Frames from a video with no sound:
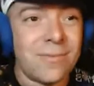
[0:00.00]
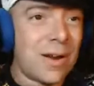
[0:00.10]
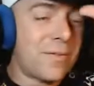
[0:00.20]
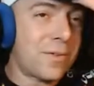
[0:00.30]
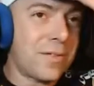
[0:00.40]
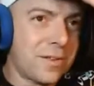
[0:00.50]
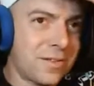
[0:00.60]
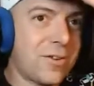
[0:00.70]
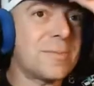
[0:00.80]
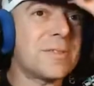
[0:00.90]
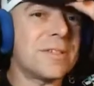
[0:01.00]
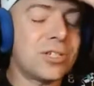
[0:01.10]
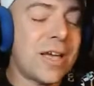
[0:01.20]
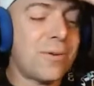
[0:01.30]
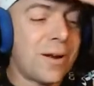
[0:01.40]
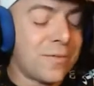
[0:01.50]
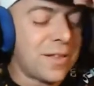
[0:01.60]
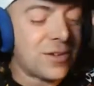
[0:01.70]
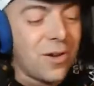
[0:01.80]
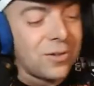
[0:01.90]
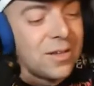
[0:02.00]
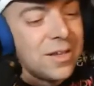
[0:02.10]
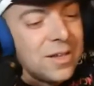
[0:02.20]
Whatever the Crimson Chat, whatever that's called.